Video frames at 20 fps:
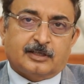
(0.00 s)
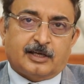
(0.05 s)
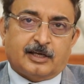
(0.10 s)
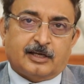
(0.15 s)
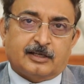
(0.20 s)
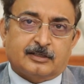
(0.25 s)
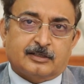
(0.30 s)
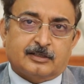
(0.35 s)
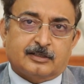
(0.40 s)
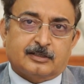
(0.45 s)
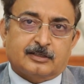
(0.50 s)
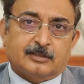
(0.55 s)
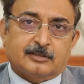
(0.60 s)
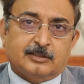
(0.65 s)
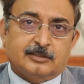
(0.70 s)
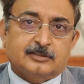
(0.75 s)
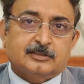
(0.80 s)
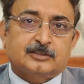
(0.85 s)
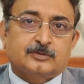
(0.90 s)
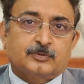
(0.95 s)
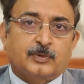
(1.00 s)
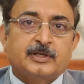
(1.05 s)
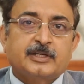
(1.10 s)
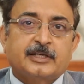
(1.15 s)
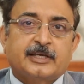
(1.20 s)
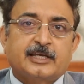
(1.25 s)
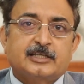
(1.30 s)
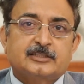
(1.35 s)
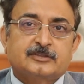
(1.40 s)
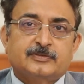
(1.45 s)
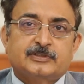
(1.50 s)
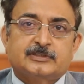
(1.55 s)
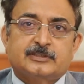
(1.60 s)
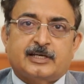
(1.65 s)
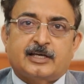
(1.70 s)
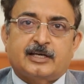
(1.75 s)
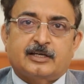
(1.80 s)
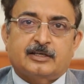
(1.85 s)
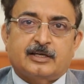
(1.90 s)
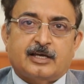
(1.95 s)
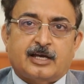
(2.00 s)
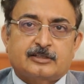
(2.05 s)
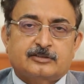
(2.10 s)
And uh, this is one case which I